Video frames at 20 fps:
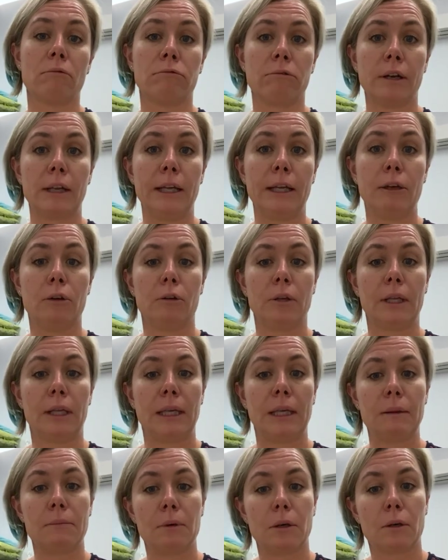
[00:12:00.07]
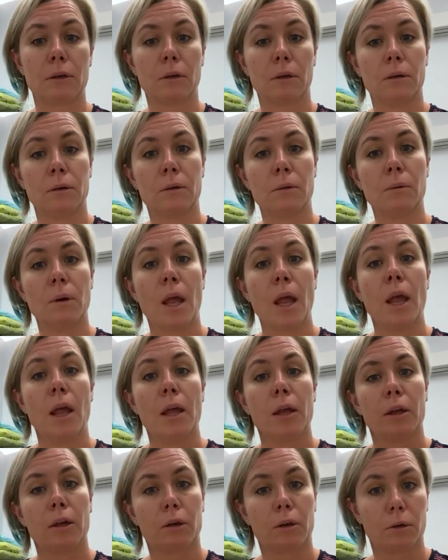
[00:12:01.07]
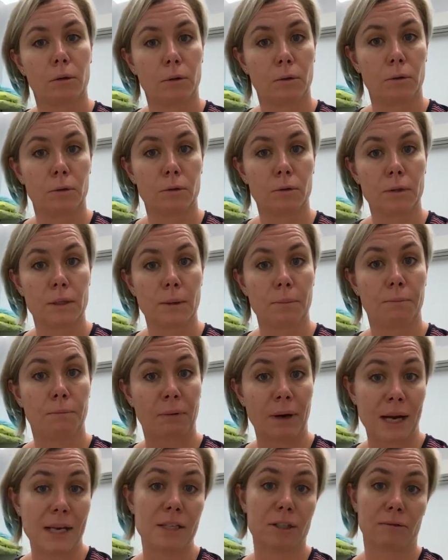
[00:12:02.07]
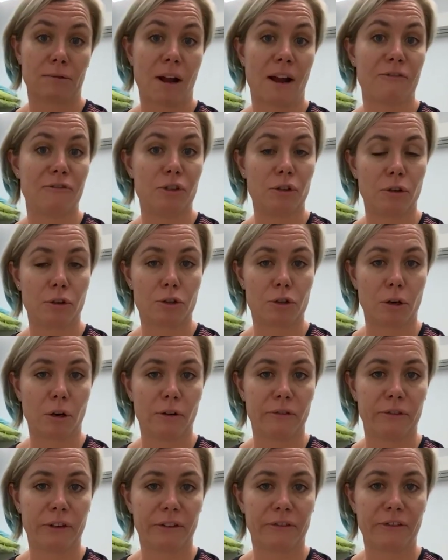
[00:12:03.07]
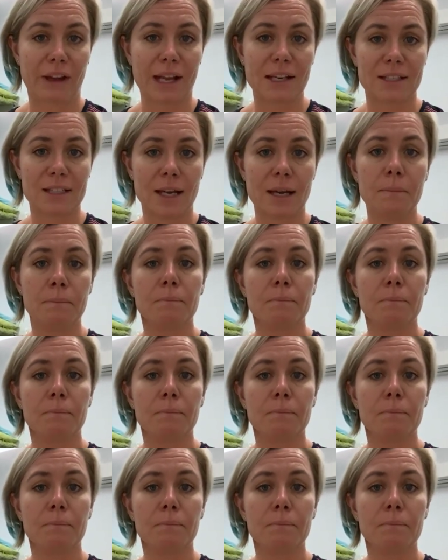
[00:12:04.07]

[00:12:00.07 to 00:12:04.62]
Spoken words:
really good chemical called brain-derived neurotrophic factor,